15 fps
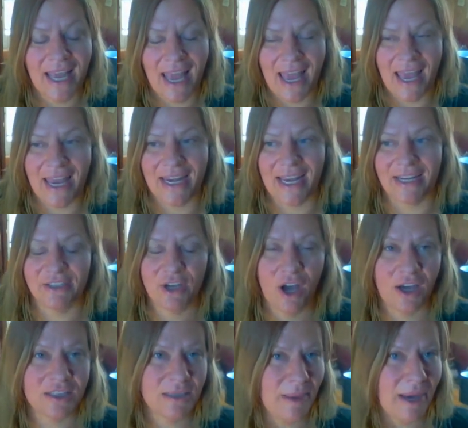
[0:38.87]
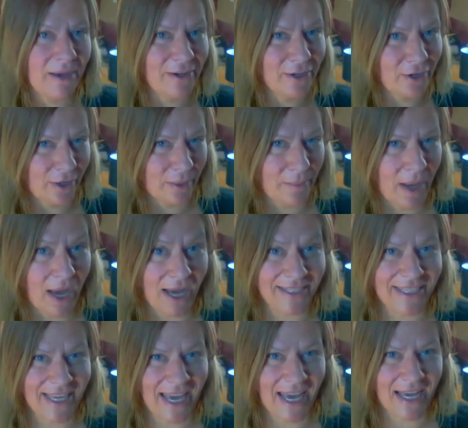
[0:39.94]
And I talked about it on a
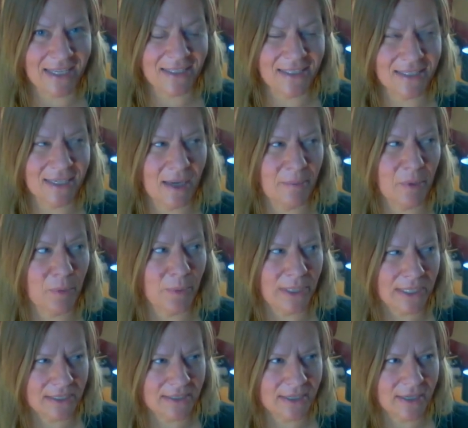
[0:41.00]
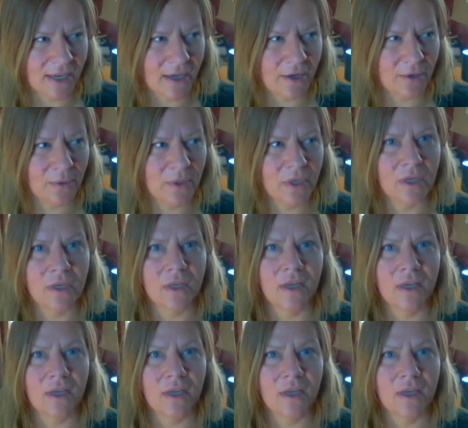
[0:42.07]
podcast a couple weeks ago.